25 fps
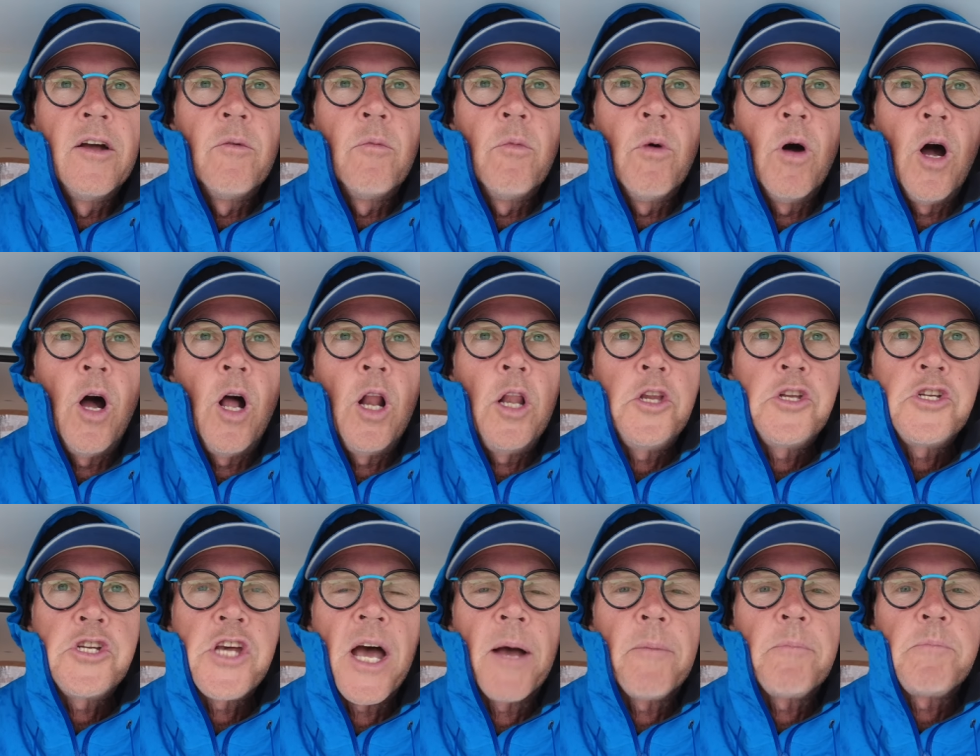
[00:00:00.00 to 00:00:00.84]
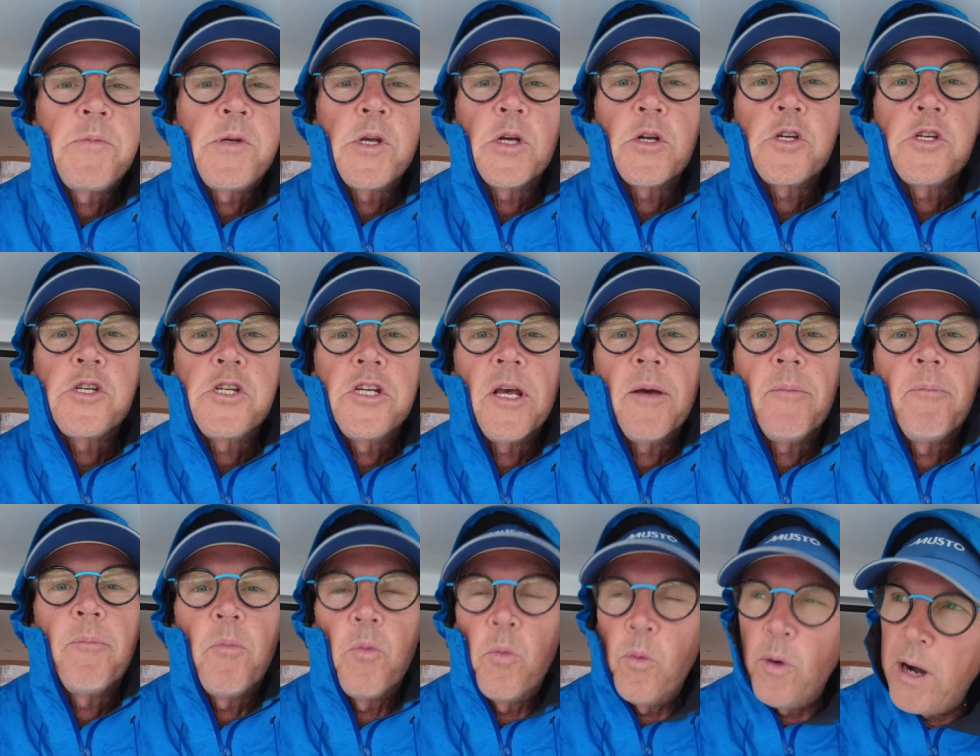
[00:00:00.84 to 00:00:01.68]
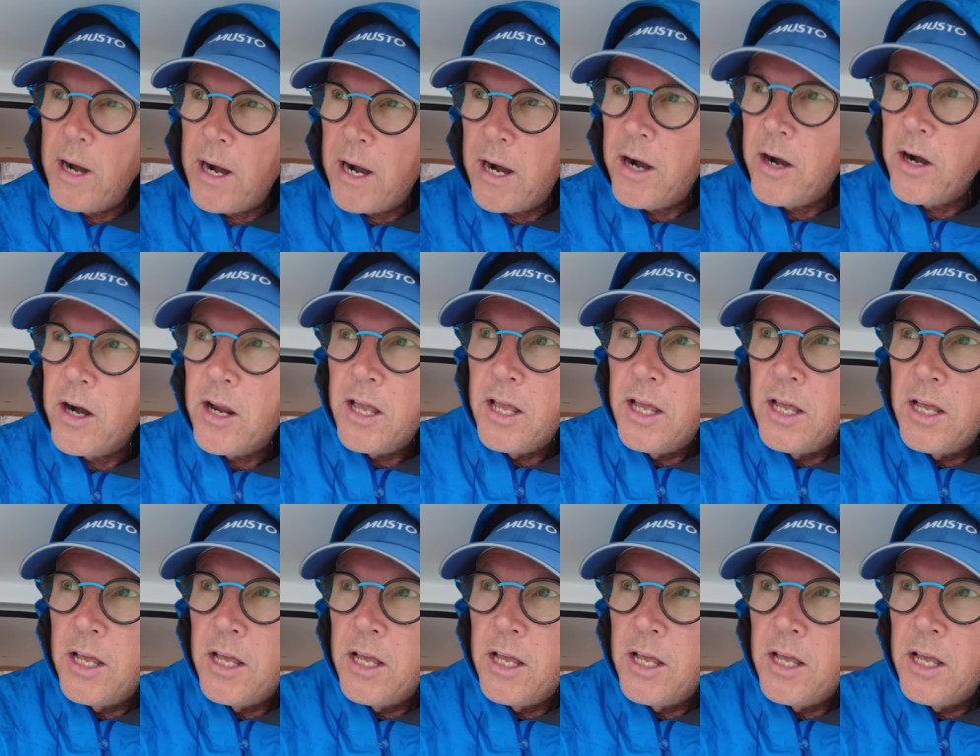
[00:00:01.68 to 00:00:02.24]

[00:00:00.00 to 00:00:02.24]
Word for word: World Championship, where